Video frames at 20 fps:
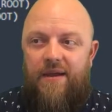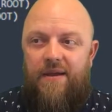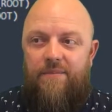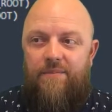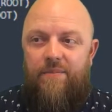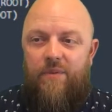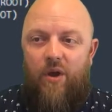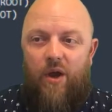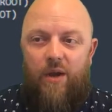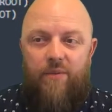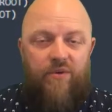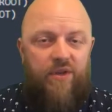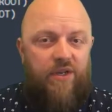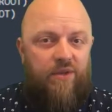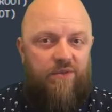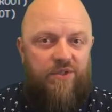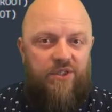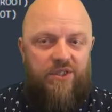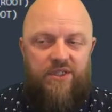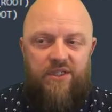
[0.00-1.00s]
library
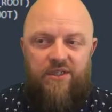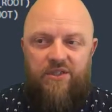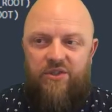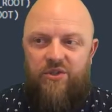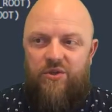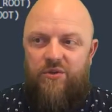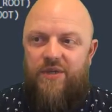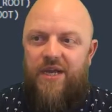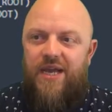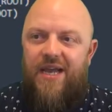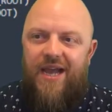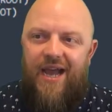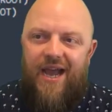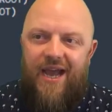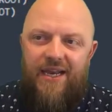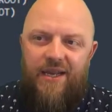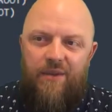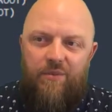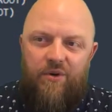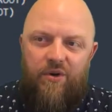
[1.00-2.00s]
that we just installed.
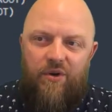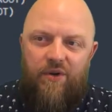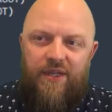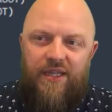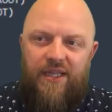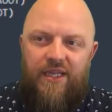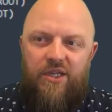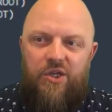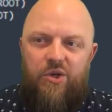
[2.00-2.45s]
And then we've got the